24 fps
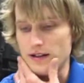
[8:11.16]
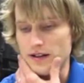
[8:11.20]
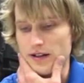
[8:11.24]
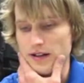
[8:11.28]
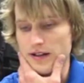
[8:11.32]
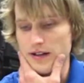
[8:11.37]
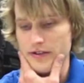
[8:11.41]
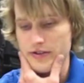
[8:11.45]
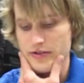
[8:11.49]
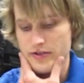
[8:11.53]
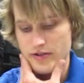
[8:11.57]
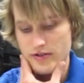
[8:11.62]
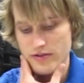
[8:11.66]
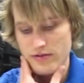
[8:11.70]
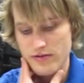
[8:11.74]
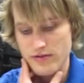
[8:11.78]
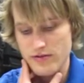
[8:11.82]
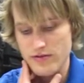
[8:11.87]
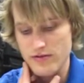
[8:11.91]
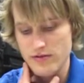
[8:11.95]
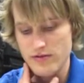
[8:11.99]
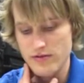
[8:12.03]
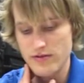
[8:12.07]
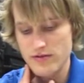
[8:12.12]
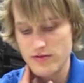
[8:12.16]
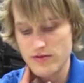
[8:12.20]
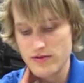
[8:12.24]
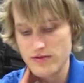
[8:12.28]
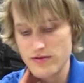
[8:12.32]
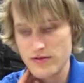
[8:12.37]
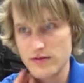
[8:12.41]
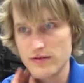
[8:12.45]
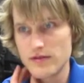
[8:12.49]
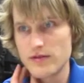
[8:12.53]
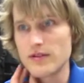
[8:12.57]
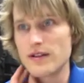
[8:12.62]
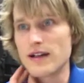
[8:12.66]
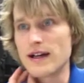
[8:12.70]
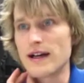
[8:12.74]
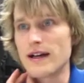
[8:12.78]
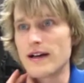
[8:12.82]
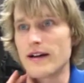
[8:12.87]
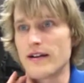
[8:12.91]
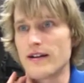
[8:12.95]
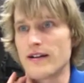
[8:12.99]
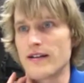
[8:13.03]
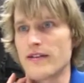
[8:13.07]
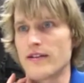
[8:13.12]
On to
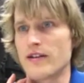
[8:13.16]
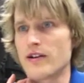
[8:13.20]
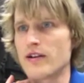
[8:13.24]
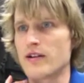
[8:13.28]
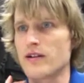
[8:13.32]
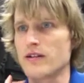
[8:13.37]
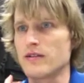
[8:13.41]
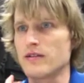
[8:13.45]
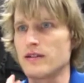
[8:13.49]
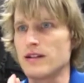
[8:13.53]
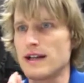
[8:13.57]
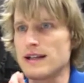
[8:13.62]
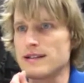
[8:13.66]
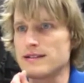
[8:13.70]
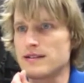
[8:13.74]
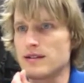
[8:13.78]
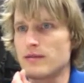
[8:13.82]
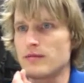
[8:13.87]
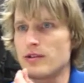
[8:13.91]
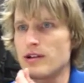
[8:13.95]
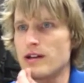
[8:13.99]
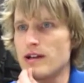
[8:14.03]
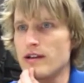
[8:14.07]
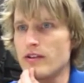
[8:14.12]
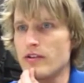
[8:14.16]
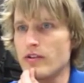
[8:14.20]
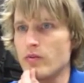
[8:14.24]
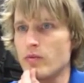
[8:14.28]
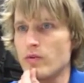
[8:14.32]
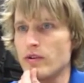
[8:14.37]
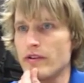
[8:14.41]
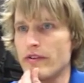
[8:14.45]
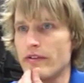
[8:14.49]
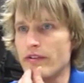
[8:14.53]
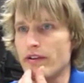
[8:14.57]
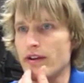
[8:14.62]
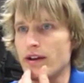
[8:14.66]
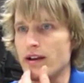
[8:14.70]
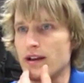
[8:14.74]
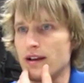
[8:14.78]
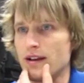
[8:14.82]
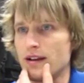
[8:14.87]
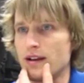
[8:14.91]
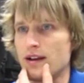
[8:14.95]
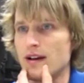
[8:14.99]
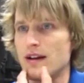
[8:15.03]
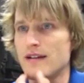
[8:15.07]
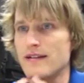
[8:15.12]
the article I summarized was
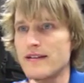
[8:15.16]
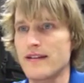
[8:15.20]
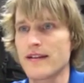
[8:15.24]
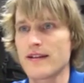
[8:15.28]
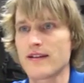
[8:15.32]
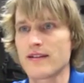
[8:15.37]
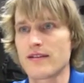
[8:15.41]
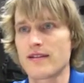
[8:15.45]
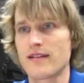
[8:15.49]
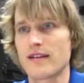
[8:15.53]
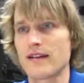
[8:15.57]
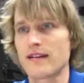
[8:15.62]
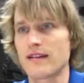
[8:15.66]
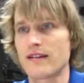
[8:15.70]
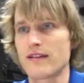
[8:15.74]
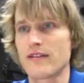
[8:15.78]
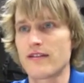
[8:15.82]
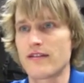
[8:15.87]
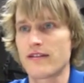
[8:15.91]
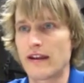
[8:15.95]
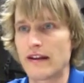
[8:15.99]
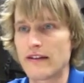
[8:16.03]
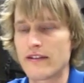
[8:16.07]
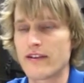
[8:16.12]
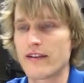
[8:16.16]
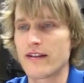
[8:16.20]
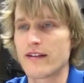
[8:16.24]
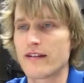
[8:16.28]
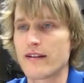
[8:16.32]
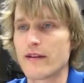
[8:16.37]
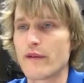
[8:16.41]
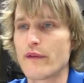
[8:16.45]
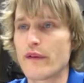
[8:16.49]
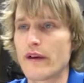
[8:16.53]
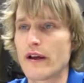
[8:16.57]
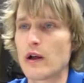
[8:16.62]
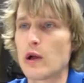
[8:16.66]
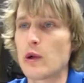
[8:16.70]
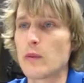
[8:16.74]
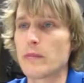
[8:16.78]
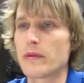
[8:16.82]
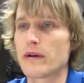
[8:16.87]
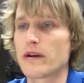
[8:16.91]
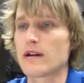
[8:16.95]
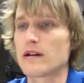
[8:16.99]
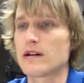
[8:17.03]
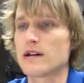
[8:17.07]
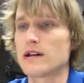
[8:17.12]
context-sensitive
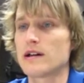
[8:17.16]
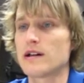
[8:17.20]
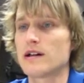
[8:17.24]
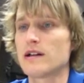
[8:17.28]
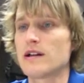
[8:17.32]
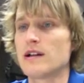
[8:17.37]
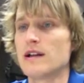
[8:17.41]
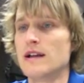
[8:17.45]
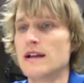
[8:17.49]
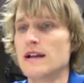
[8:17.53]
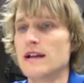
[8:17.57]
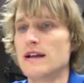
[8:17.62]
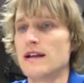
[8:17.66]
help and call,